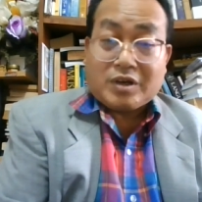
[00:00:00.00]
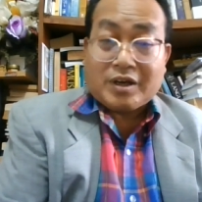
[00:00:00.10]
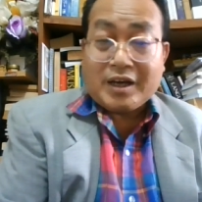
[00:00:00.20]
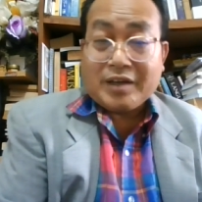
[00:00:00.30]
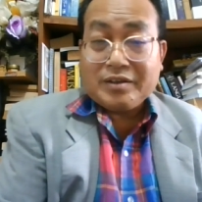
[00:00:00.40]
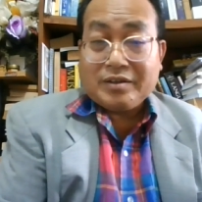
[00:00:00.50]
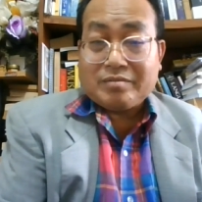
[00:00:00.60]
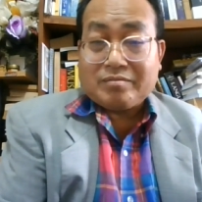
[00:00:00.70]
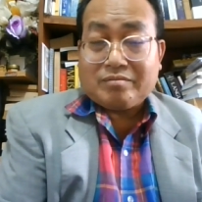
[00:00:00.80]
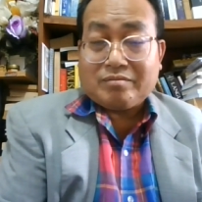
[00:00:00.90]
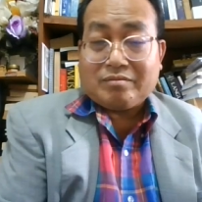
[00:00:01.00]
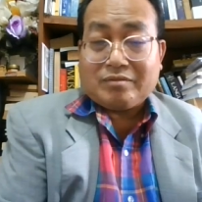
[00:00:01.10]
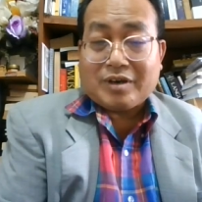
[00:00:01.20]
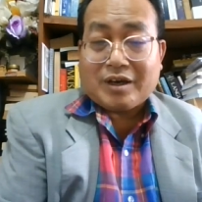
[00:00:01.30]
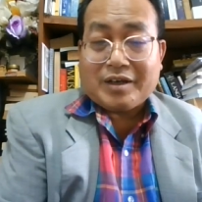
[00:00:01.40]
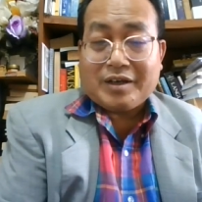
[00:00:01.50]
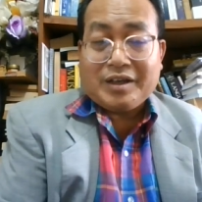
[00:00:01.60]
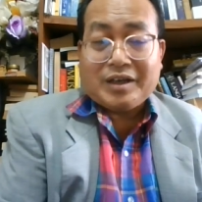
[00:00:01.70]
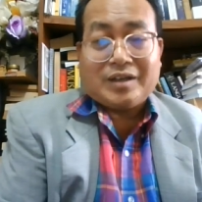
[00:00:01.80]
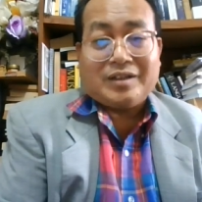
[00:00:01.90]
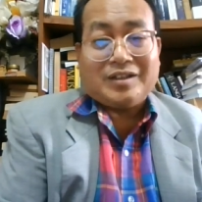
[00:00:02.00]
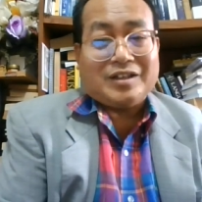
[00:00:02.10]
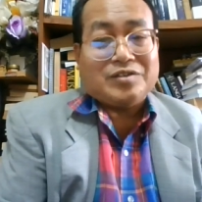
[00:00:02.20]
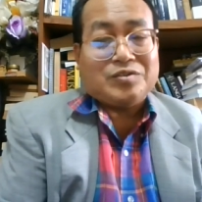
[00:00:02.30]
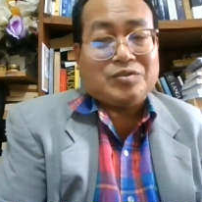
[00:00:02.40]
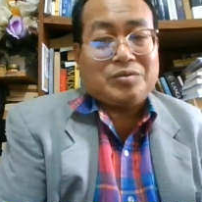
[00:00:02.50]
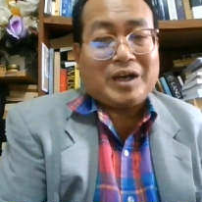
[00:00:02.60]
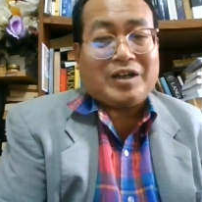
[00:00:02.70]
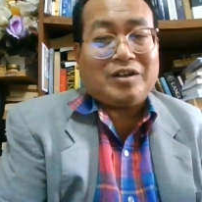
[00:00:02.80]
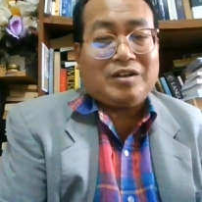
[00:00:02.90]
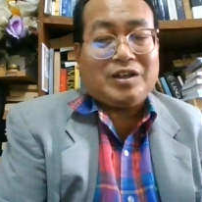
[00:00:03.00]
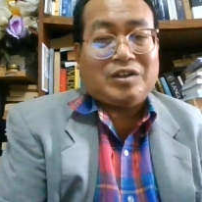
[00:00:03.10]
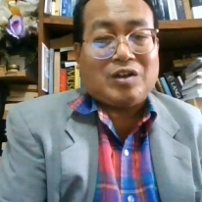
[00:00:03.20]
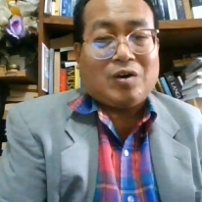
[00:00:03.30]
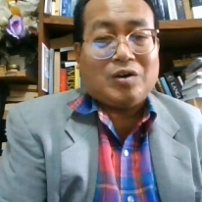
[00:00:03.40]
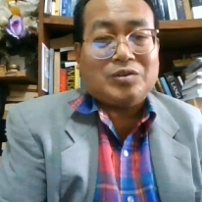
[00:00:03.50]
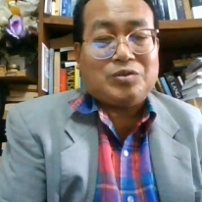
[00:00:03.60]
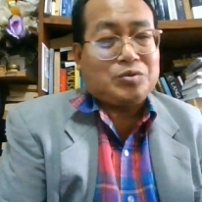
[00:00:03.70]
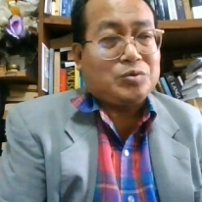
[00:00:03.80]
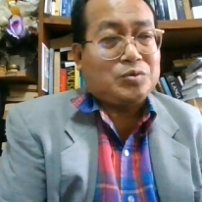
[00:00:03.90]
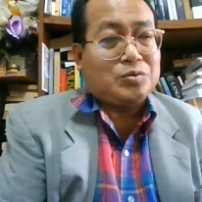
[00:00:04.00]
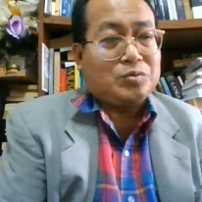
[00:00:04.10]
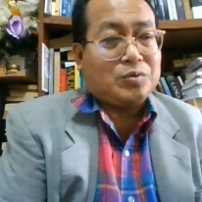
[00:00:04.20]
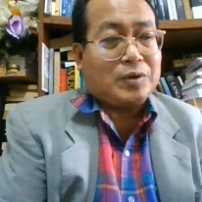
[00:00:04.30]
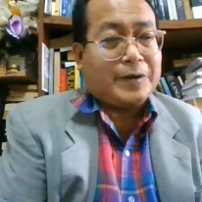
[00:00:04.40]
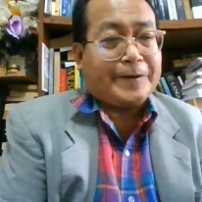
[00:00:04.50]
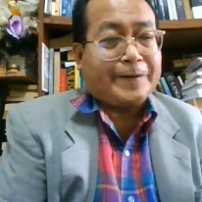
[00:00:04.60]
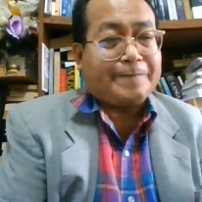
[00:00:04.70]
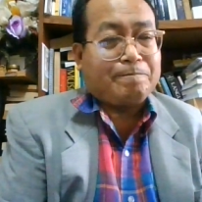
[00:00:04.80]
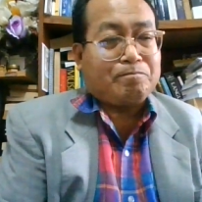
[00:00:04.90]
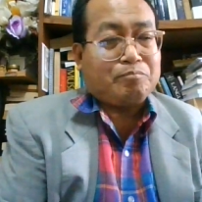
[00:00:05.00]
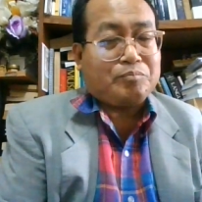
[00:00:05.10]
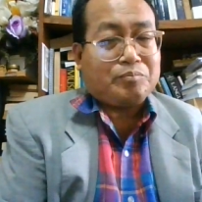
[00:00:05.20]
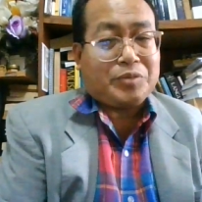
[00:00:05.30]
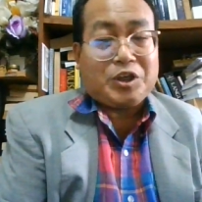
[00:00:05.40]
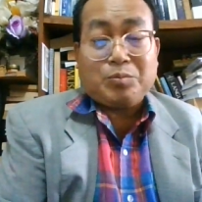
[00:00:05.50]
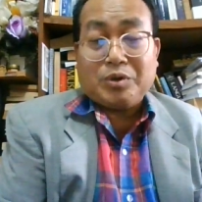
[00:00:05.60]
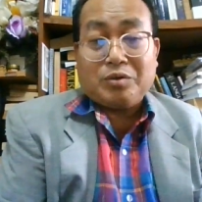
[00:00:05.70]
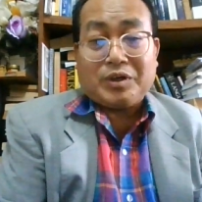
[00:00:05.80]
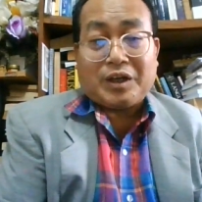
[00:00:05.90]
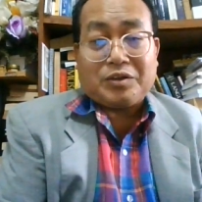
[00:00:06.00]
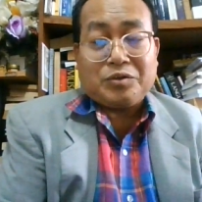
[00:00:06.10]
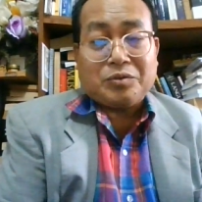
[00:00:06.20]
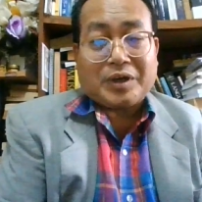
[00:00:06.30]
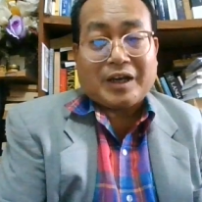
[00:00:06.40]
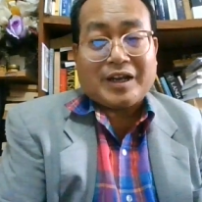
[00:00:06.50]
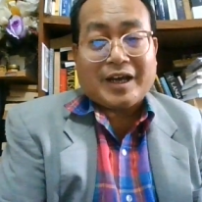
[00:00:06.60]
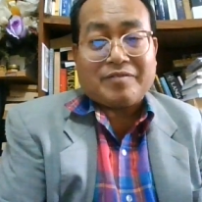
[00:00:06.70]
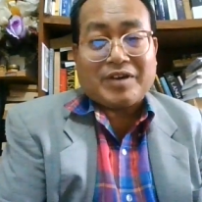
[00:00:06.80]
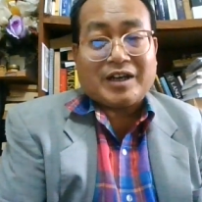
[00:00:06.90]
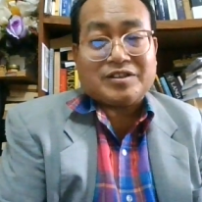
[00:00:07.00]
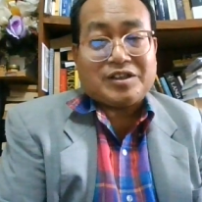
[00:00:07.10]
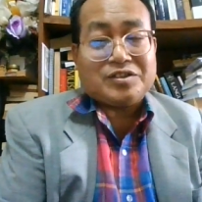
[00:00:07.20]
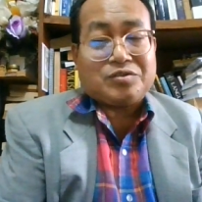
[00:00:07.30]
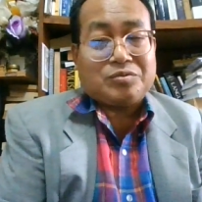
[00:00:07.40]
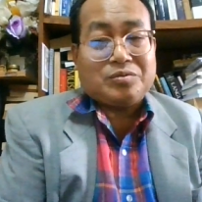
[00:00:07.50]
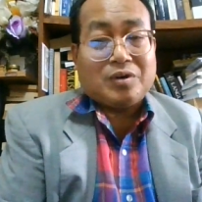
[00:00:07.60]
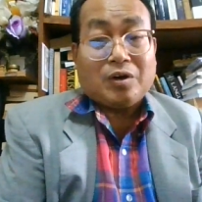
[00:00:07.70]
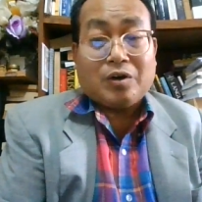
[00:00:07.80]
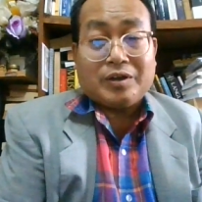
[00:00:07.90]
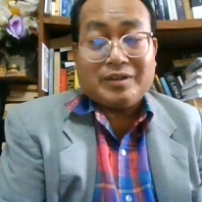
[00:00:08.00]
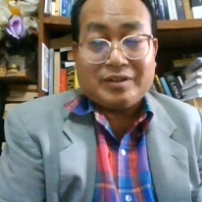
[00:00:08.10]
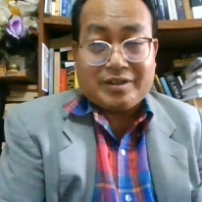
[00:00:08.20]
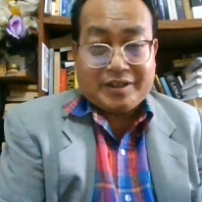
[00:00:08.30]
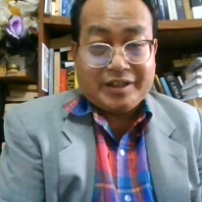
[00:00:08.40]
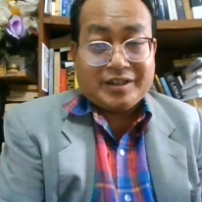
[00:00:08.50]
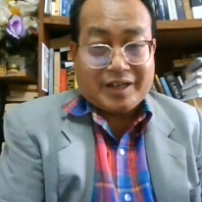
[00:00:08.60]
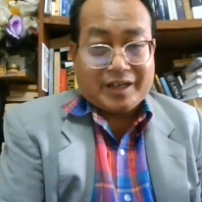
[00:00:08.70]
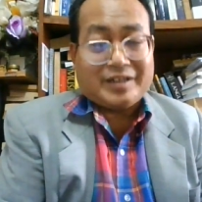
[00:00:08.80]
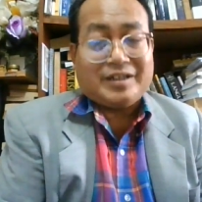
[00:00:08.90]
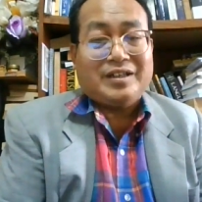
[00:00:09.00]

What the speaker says: Another idea is to actually talk to people that you can have access to on the internet.